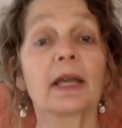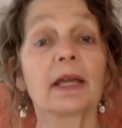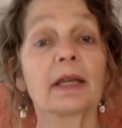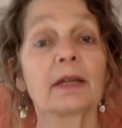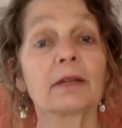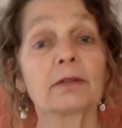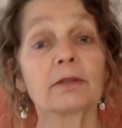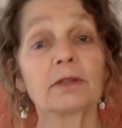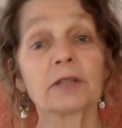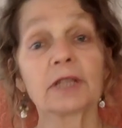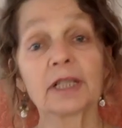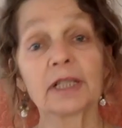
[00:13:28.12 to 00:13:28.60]

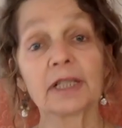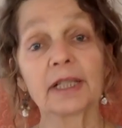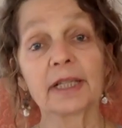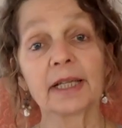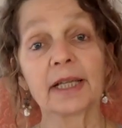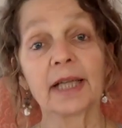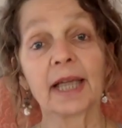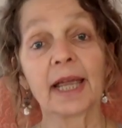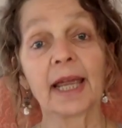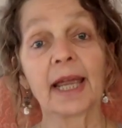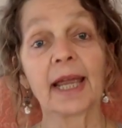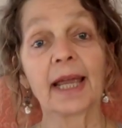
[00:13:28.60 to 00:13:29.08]
And
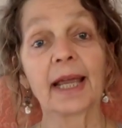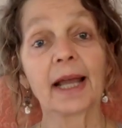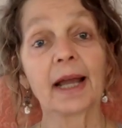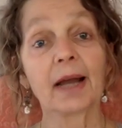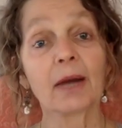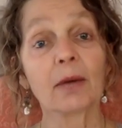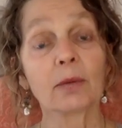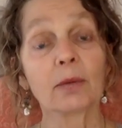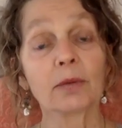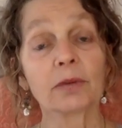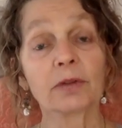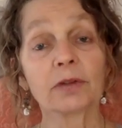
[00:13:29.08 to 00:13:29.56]
really hang
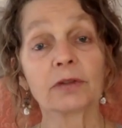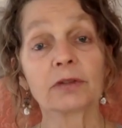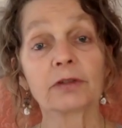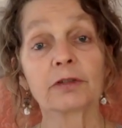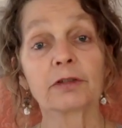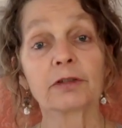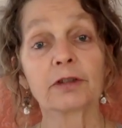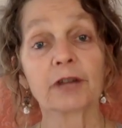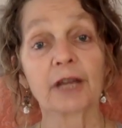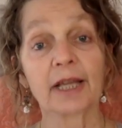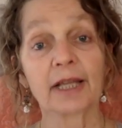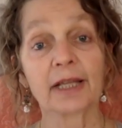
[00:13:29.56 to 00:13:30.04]
out with
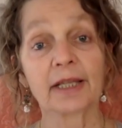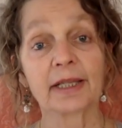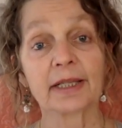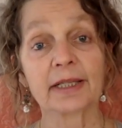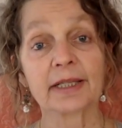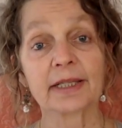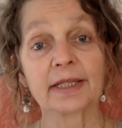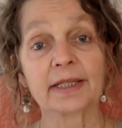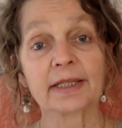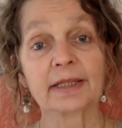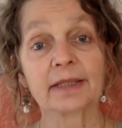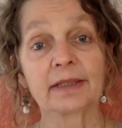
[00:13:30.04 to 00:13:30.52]

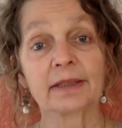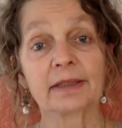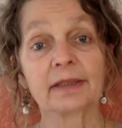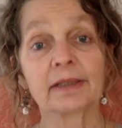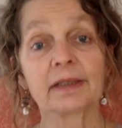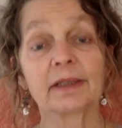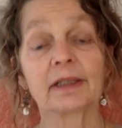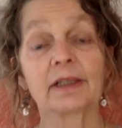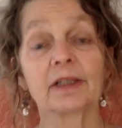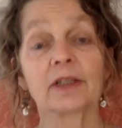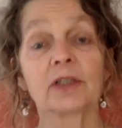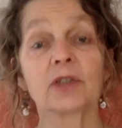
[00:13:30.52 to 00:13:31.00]
friends
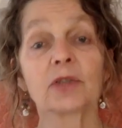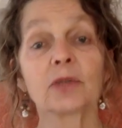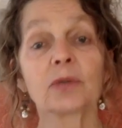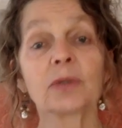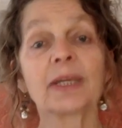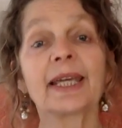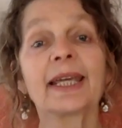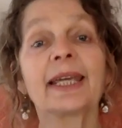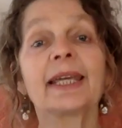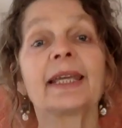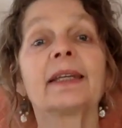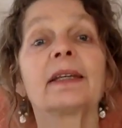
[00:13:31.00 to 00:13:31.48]
to
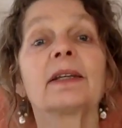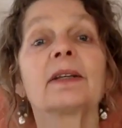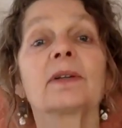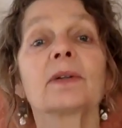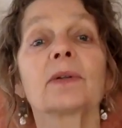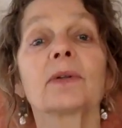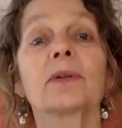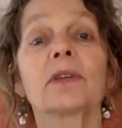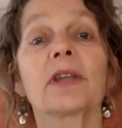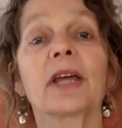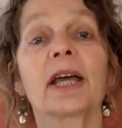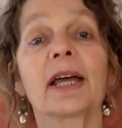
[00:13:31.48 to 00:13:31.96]

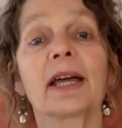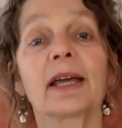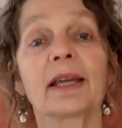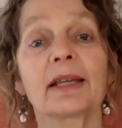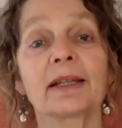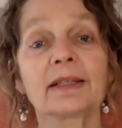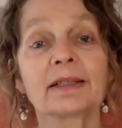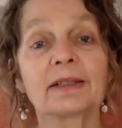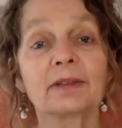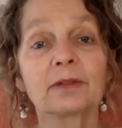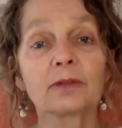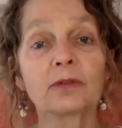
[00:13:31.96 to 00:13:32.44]
kindle
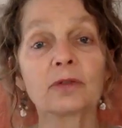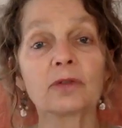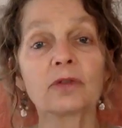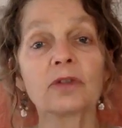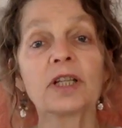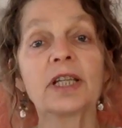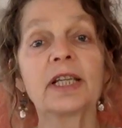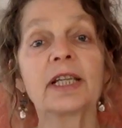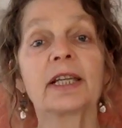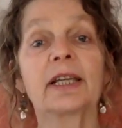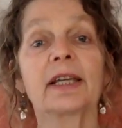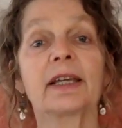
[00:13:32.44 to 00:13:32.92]
that,
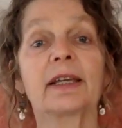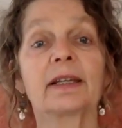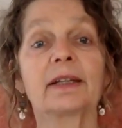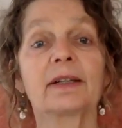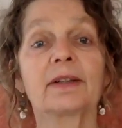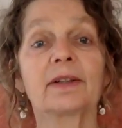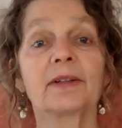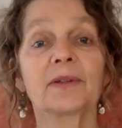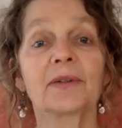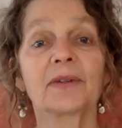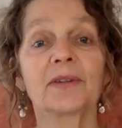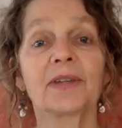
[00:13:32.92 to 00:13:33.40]

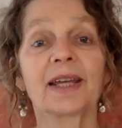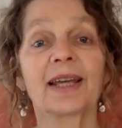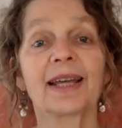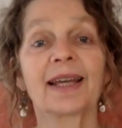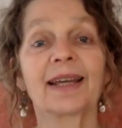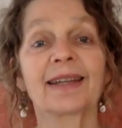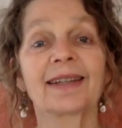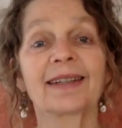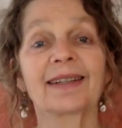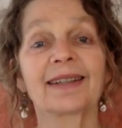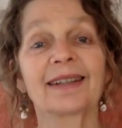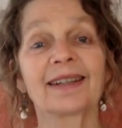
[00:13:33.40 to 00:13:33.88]
rekindle
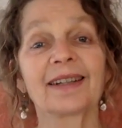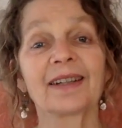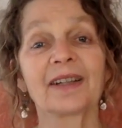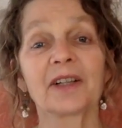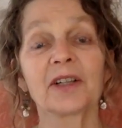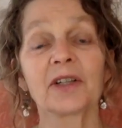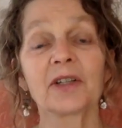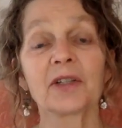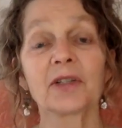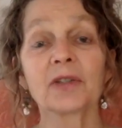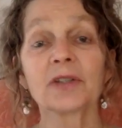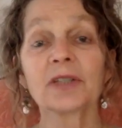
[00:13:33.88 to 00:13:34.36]
that,
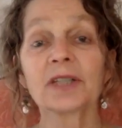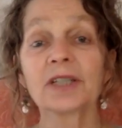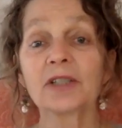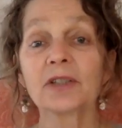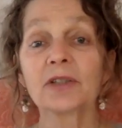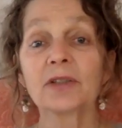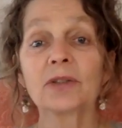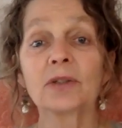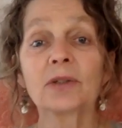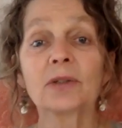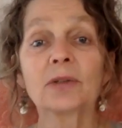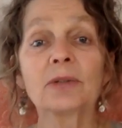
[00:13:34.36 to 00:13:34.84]
so
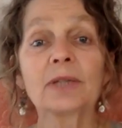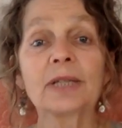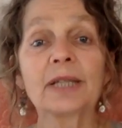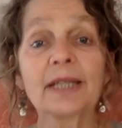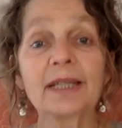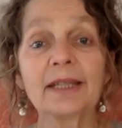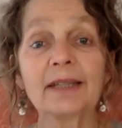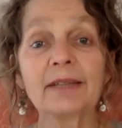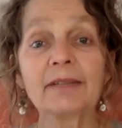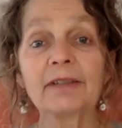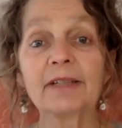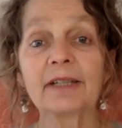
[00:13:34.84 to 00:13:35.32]
that you don't
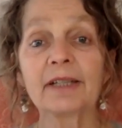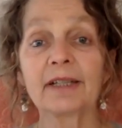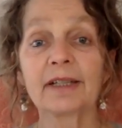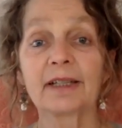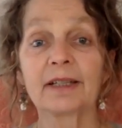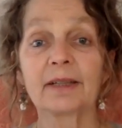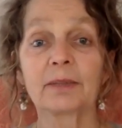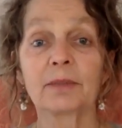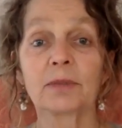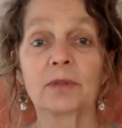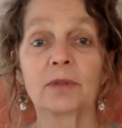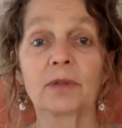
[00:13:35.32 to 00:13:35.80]
leave it
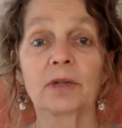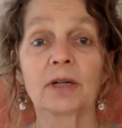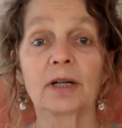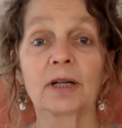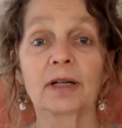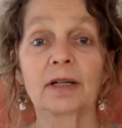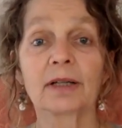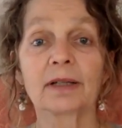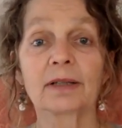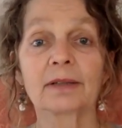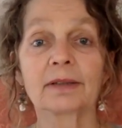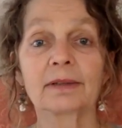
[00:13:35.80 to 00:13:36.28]

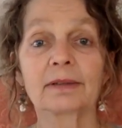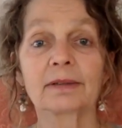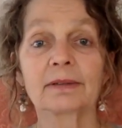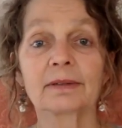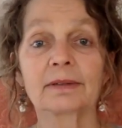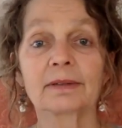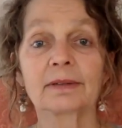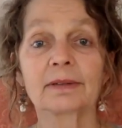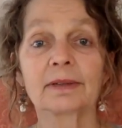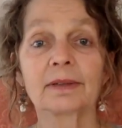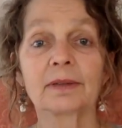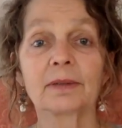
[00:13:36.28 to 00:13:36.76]
anymore.
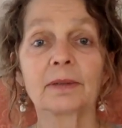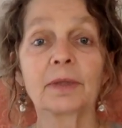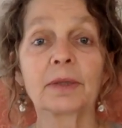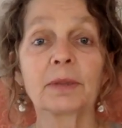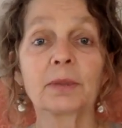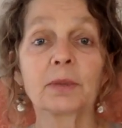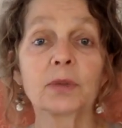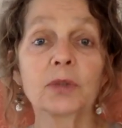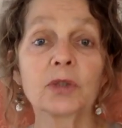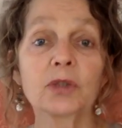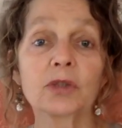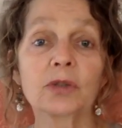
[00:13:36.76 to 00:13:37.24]

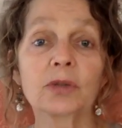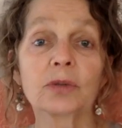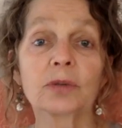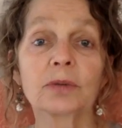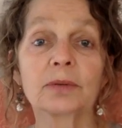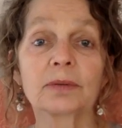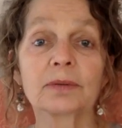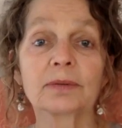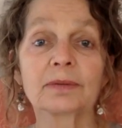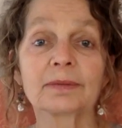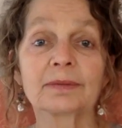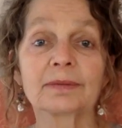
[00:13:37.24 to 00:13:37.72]
Why would you?